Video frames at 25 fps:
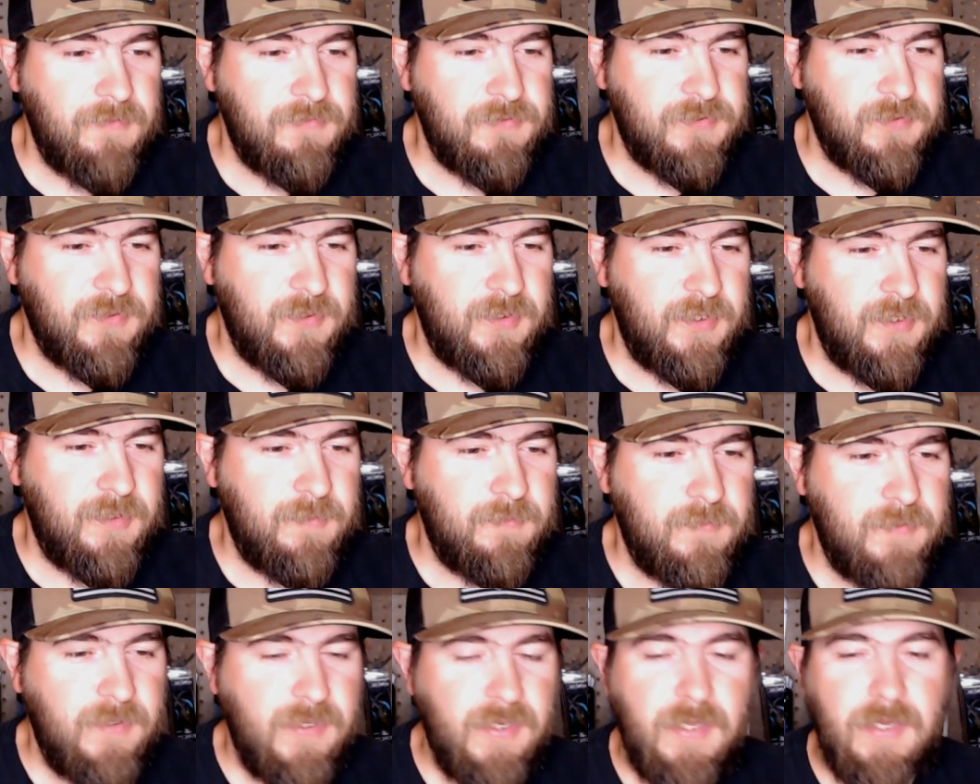stream.
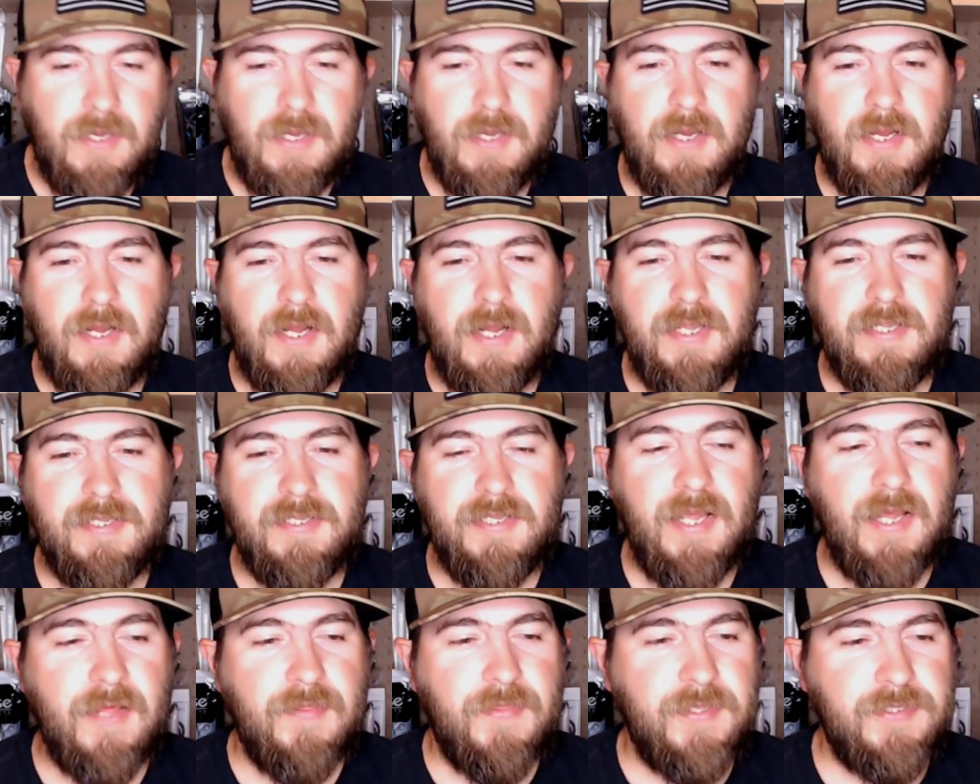Uh,
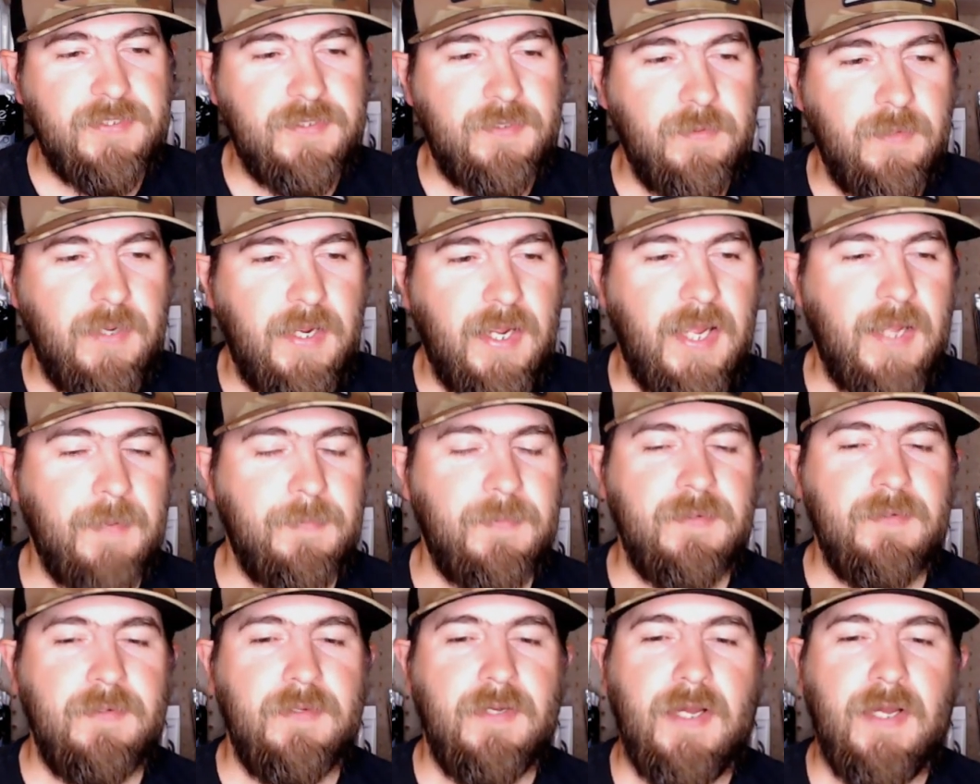yeah, that's going to happen.